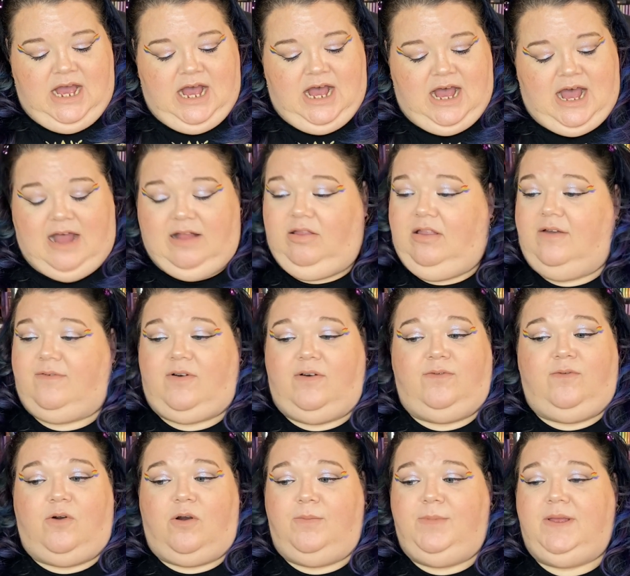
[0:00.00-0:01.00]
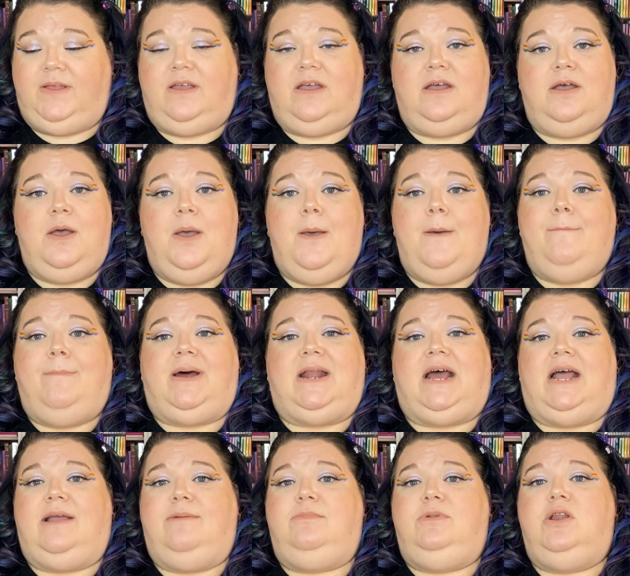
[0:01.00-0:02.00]
Uh, I love her formula, but
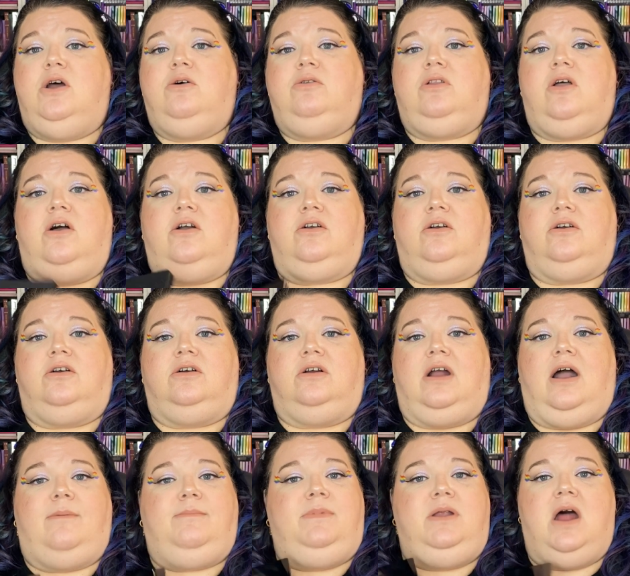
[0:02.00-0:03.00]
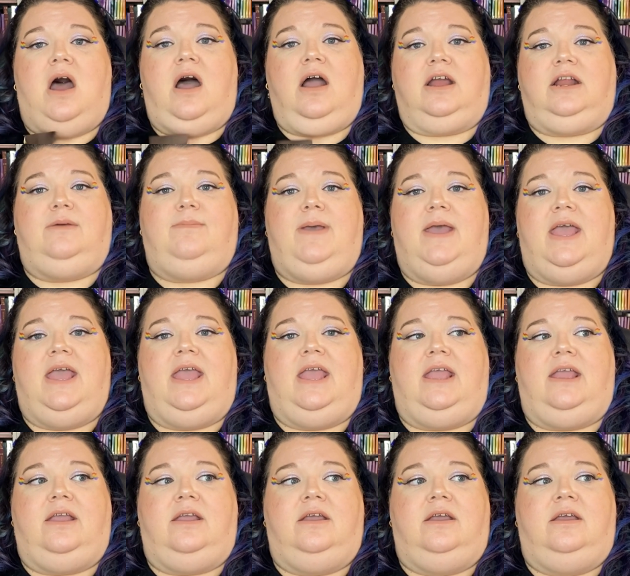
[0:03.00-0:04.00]
I'm no longer, I'm not going to
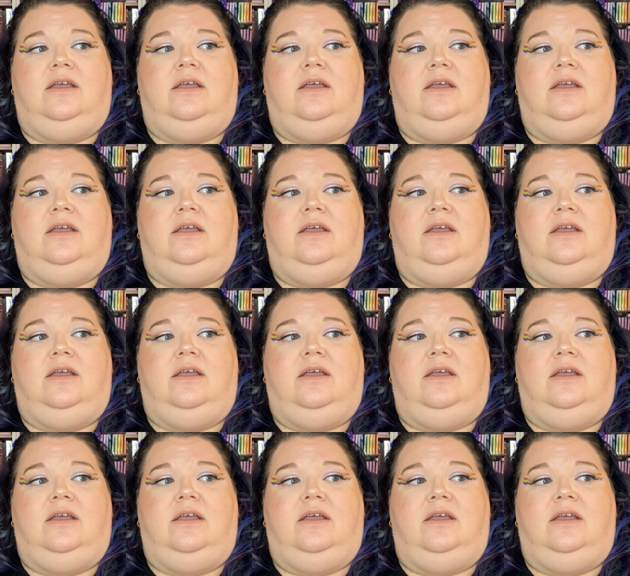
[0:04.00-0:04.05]
pay